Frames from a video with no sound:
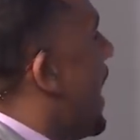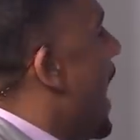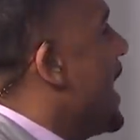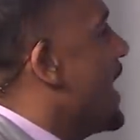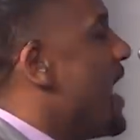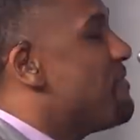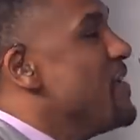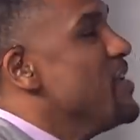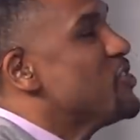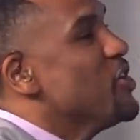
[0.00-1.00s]
I got
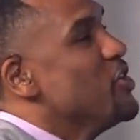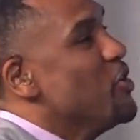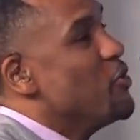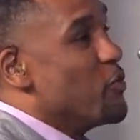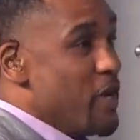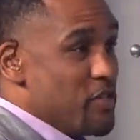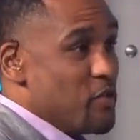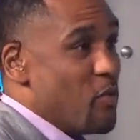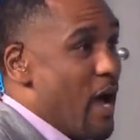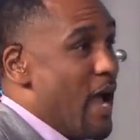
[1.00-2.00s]
V C U. The
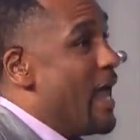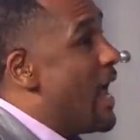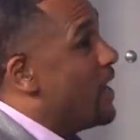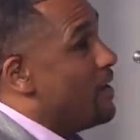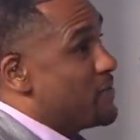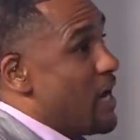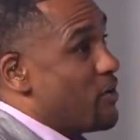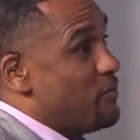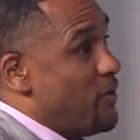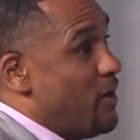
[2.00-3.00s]
reason why, and I love
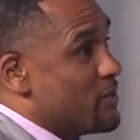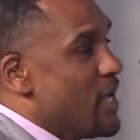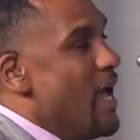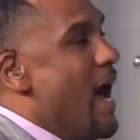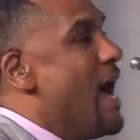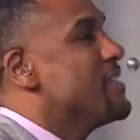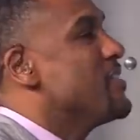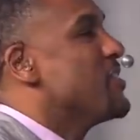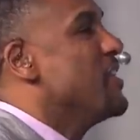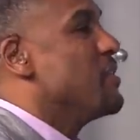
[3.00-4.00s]
Taco Falls. I
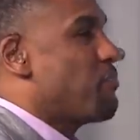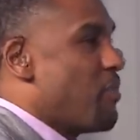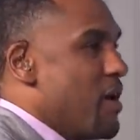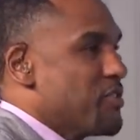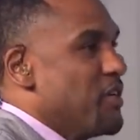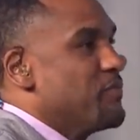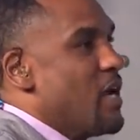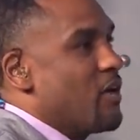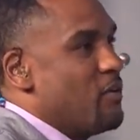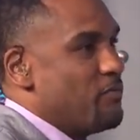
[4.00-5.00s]
just think the pressure of
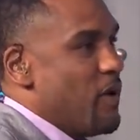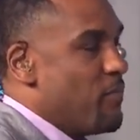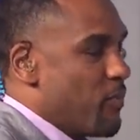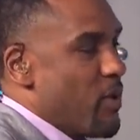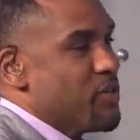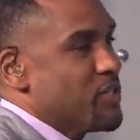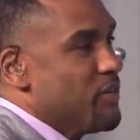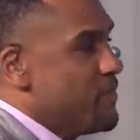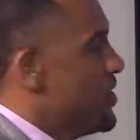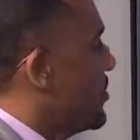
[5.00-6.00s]
Taco, the pressure
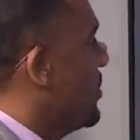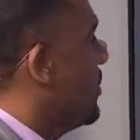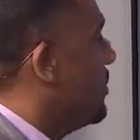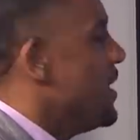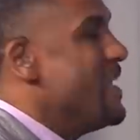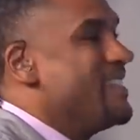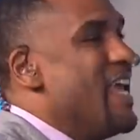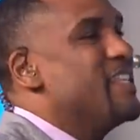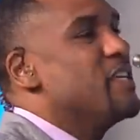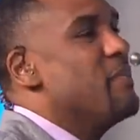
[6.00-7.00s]
of V C U
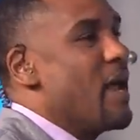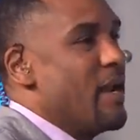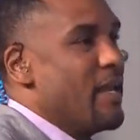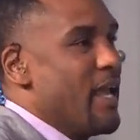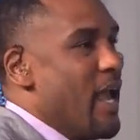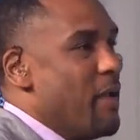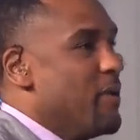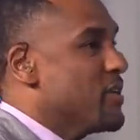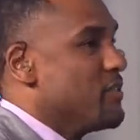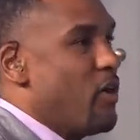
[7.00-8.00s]
takes him out of the game
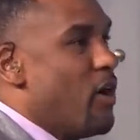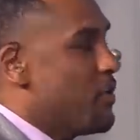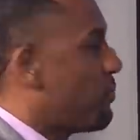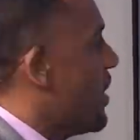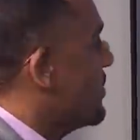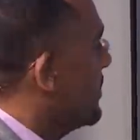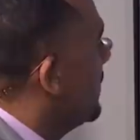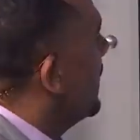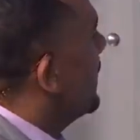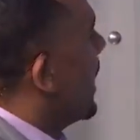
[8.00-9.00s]
because of all the pressing.
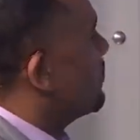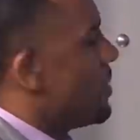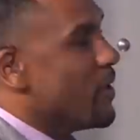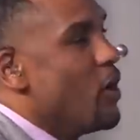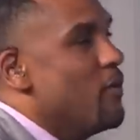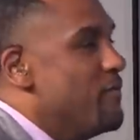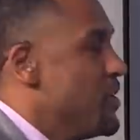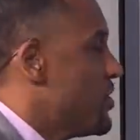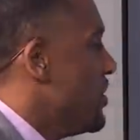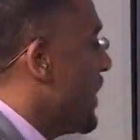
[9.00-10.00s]
That's why I'm gonna go with V
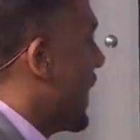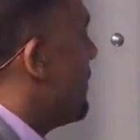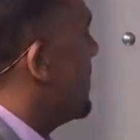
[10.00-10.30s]
C U. And I got